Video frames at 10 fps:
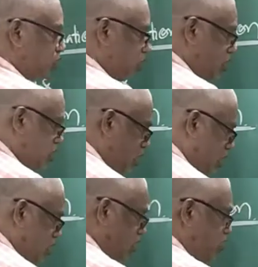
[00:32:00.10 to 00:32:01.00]
It is
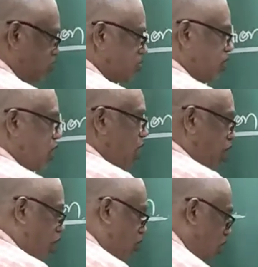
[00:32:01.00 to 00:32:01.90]
another germ cell.
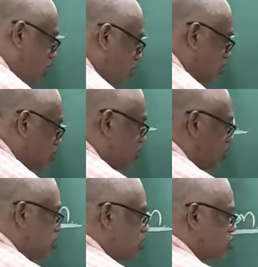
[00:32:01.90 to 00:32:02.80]
Now what it is?
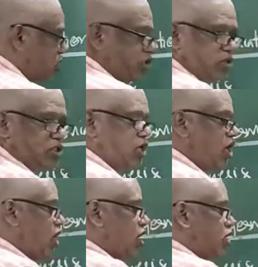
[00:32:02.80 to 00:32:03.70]
Cell.
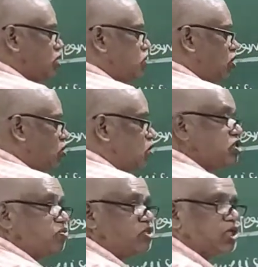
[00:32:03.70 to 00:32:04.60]
It is undergoes
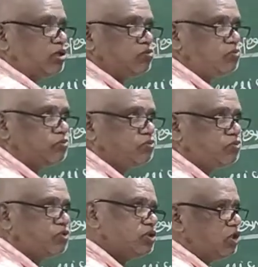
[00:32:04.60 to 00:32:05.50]
division.
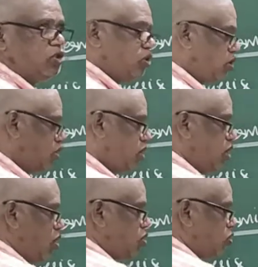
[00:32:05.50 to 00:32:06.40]
You know,
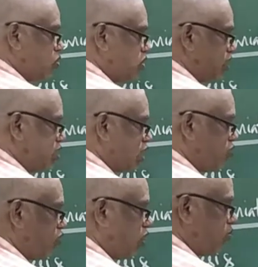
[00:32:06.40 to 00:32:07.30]
two cells are
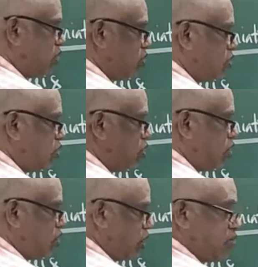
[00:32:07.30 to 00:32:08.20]
formed.
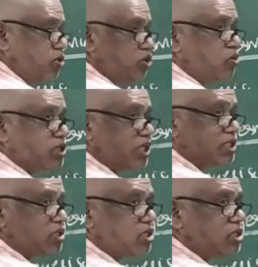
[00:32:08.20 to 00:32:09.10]
Name the two cells.